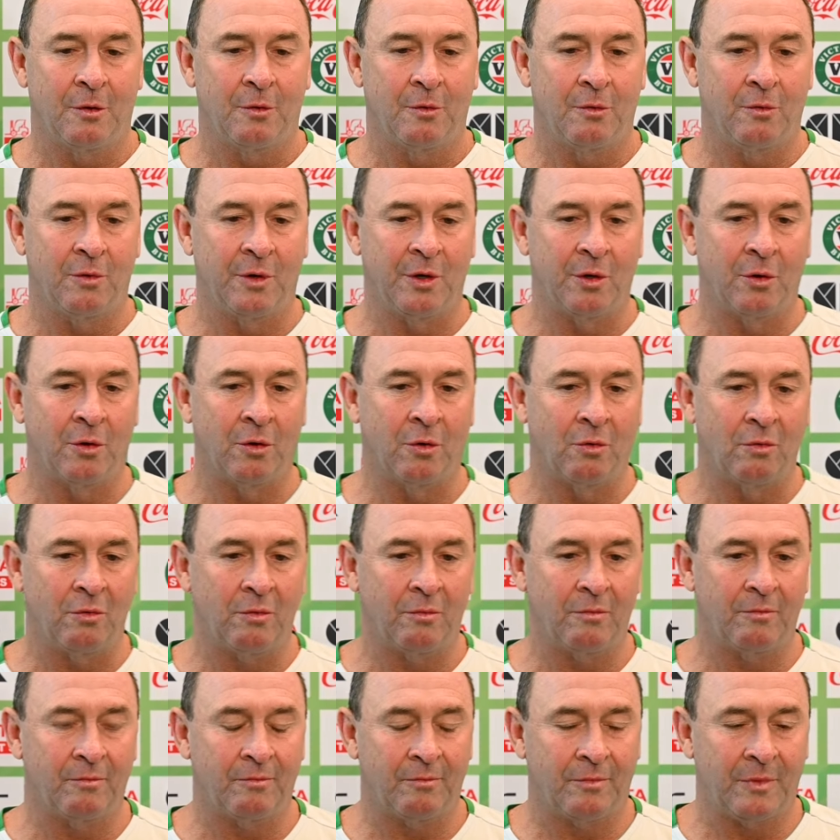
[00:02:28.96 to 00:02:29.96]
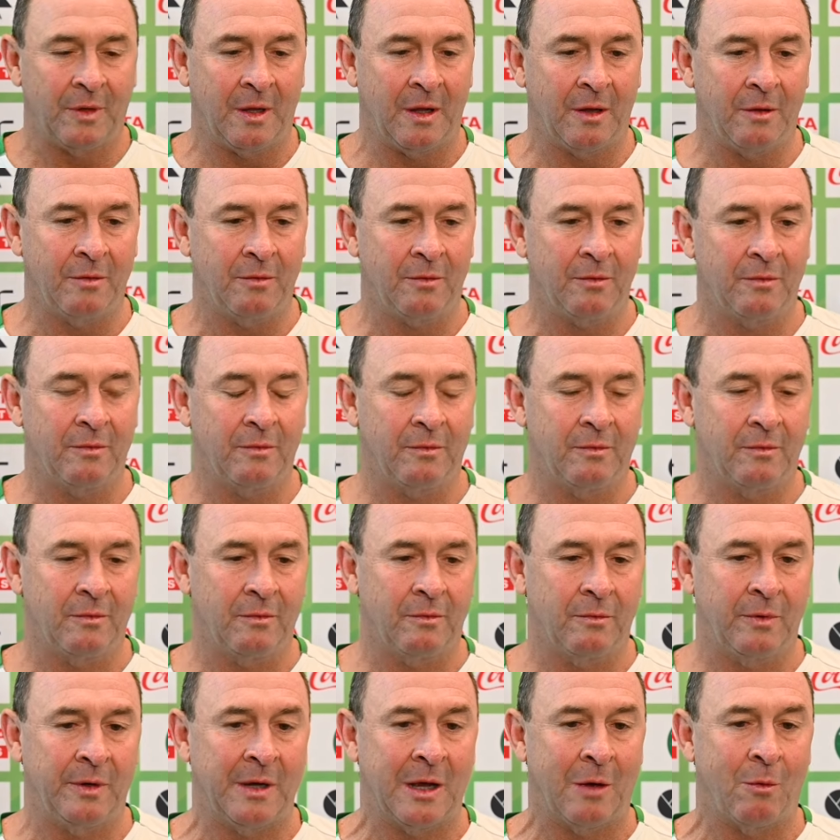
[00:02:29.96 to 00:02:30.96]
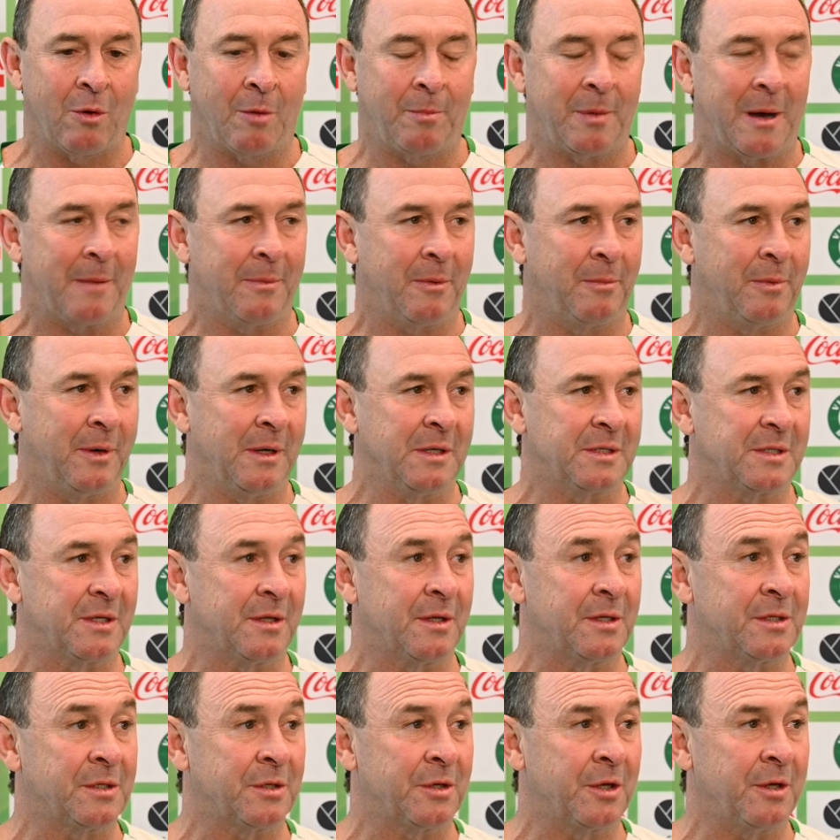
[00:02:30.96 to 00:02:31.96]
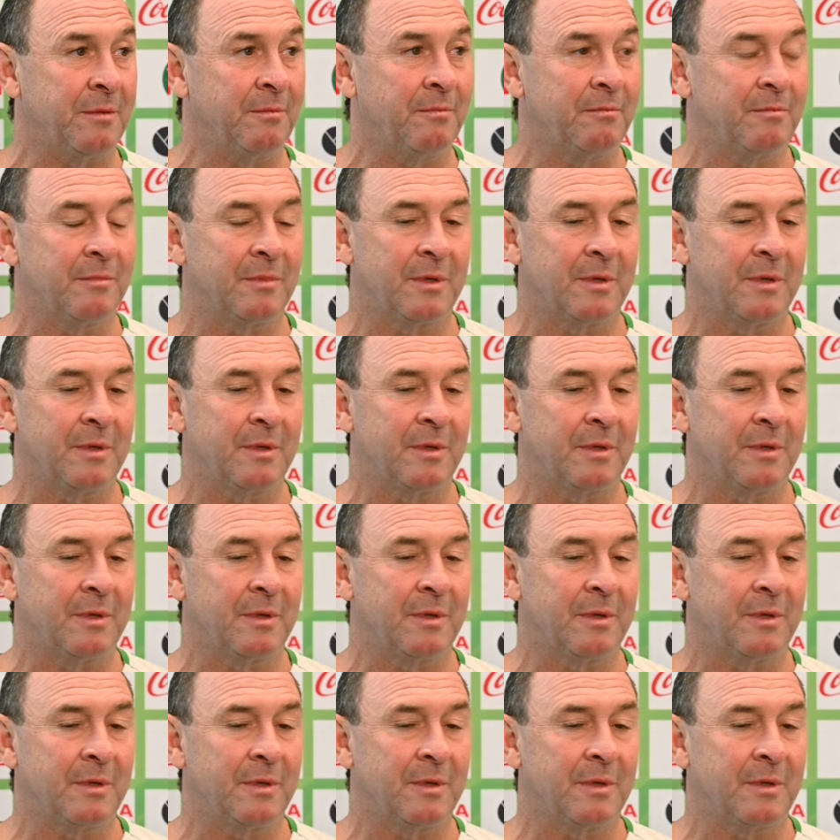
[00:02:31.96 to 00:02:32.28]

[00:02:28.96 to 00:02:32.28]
We all, we know what Papa brings to the team.